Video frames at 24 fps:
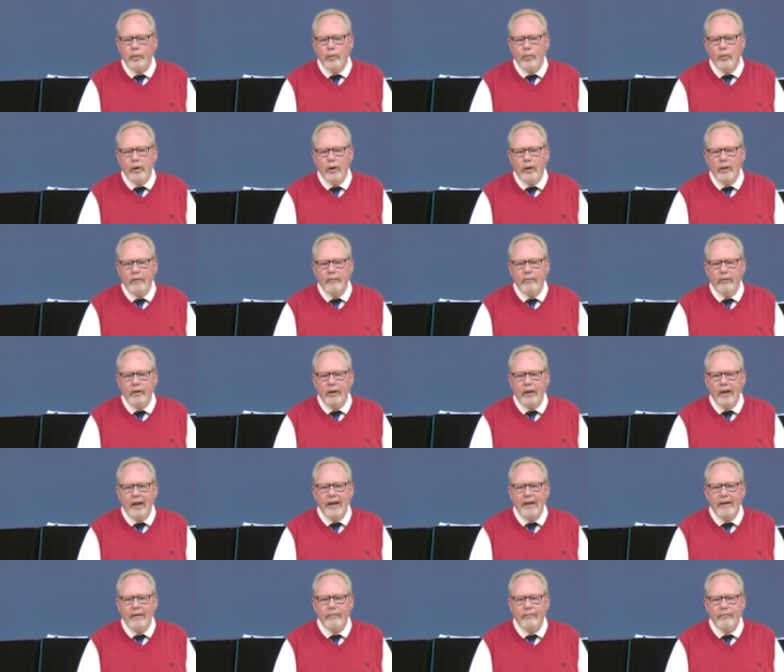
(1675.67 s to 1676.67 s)
We want to live a
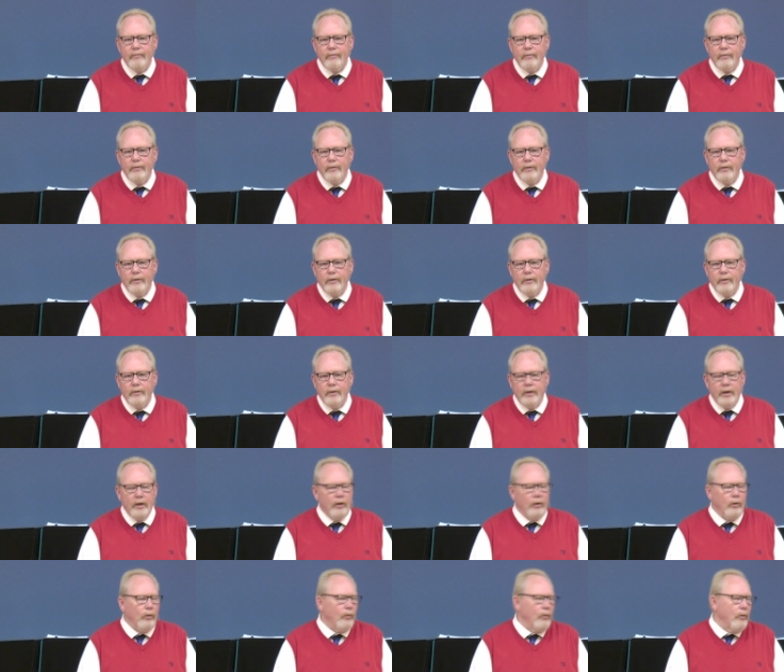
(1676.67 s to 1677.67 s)
life
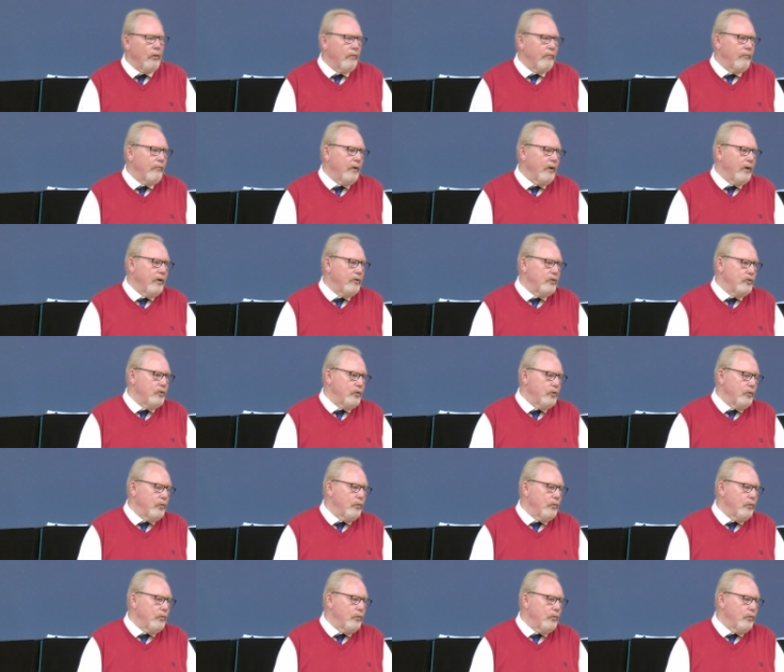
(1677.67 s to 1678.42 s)
that glorifies